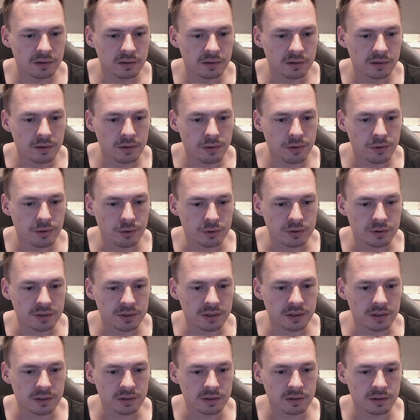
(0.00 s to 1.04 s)

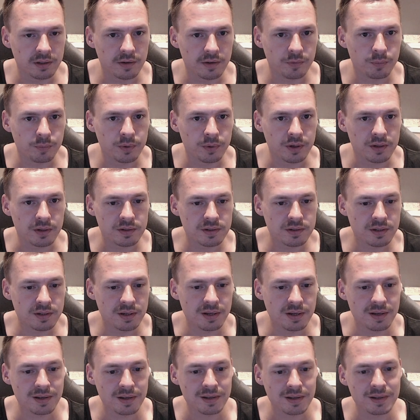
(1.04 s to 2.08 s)
13 FPS,
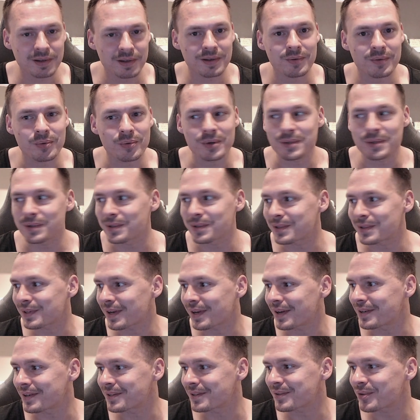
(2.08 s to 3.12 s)
which is
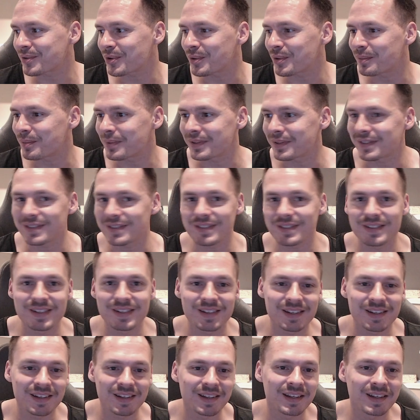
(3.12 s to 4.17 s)
kind of stupid.
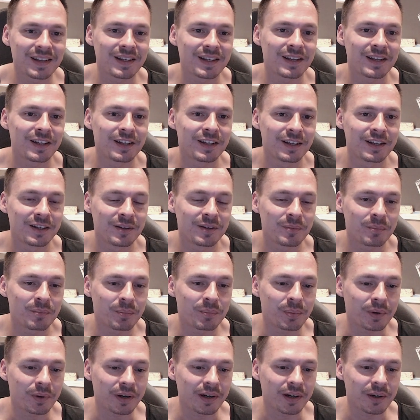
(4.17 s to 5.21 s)

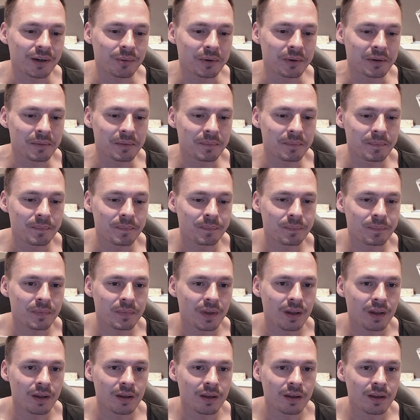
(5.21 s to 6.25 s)
But anyway,
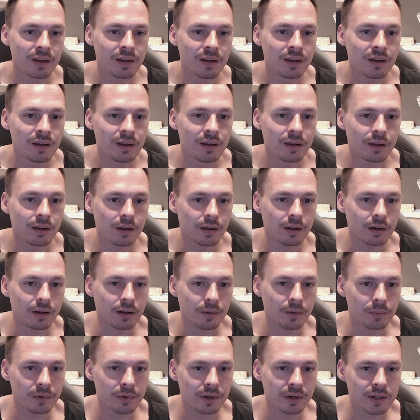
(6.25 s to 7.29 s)

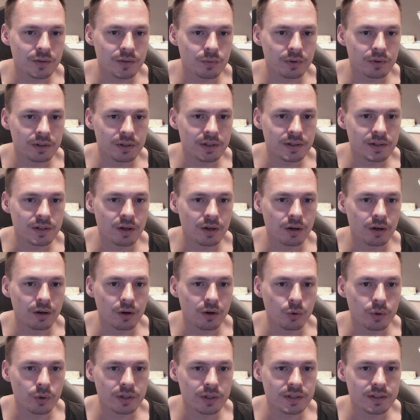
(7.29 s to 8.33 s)
the next one is
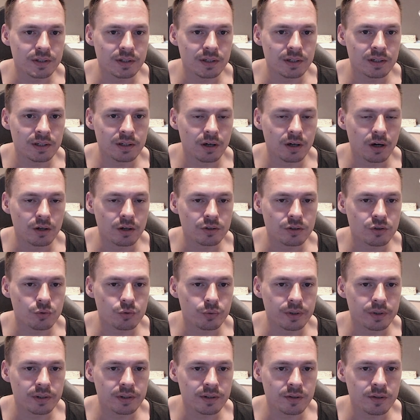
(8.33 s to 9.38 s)
OSD,
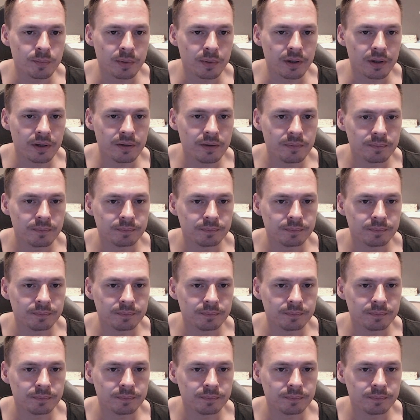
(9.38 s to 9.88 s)
on-screen display,